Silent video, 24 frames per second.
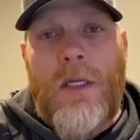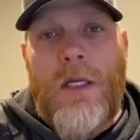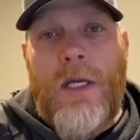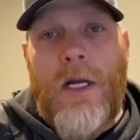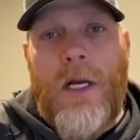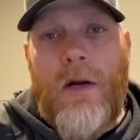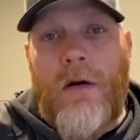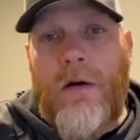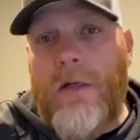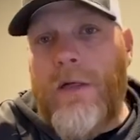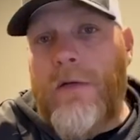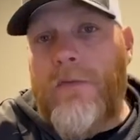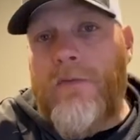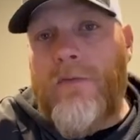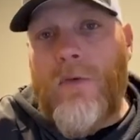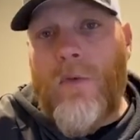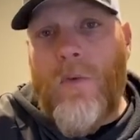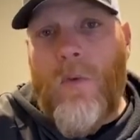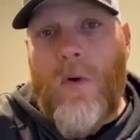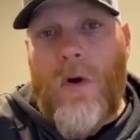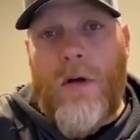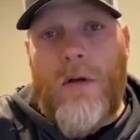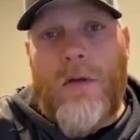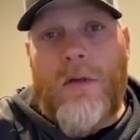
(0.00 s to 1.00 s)
area for
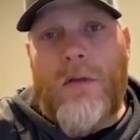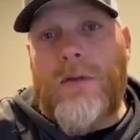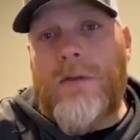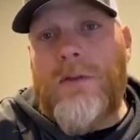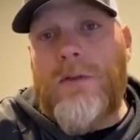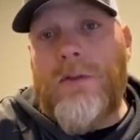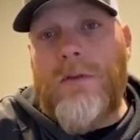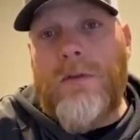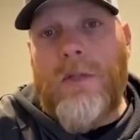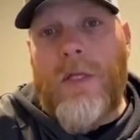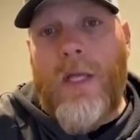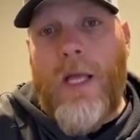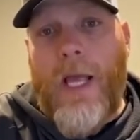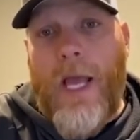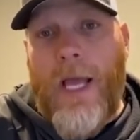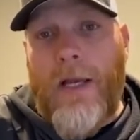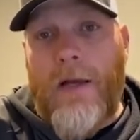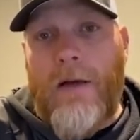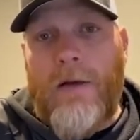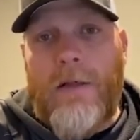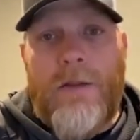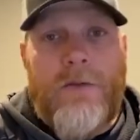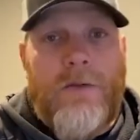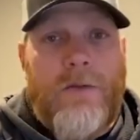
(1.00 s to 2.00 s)
water to hang
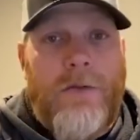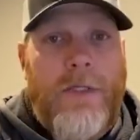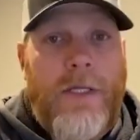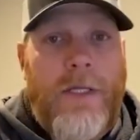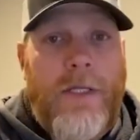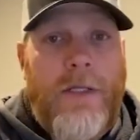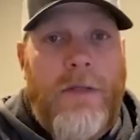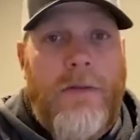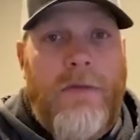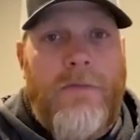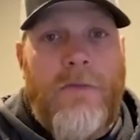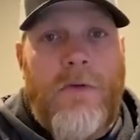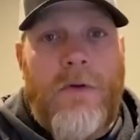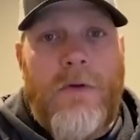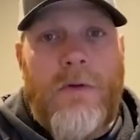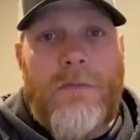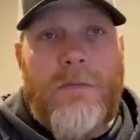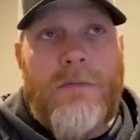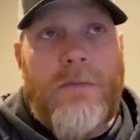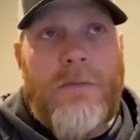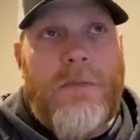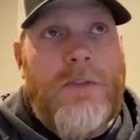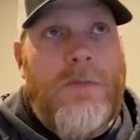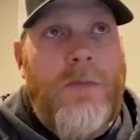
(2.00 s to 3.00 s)
out underneath
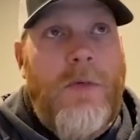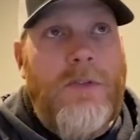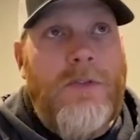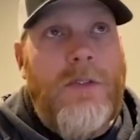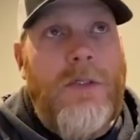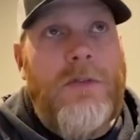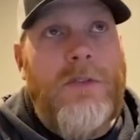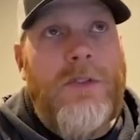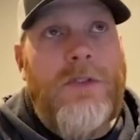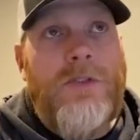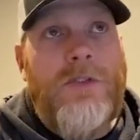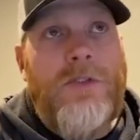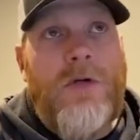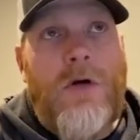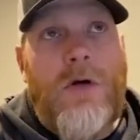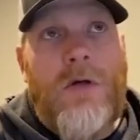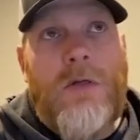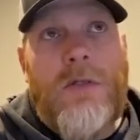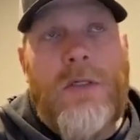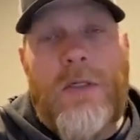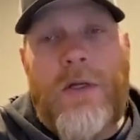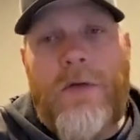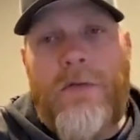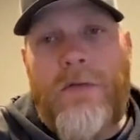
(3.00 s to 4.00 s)
from, especially on this
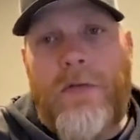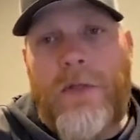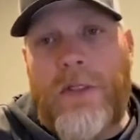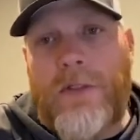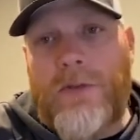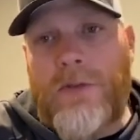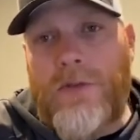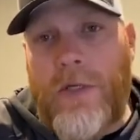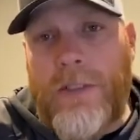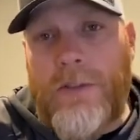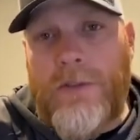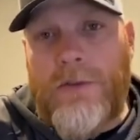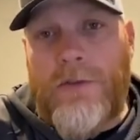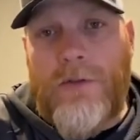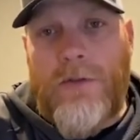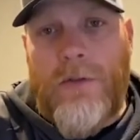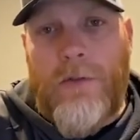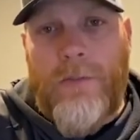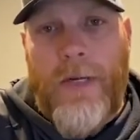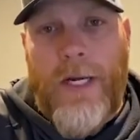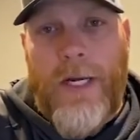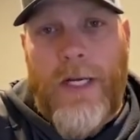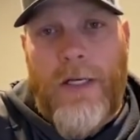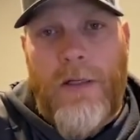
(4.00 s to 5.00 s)
yard, everything drains to the
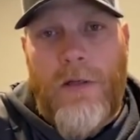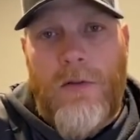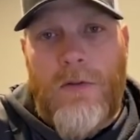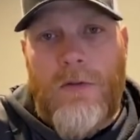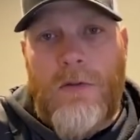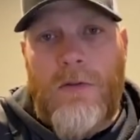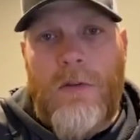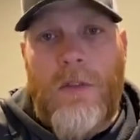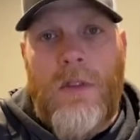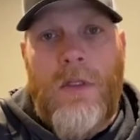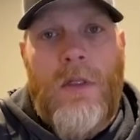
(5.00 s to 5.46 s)
patio.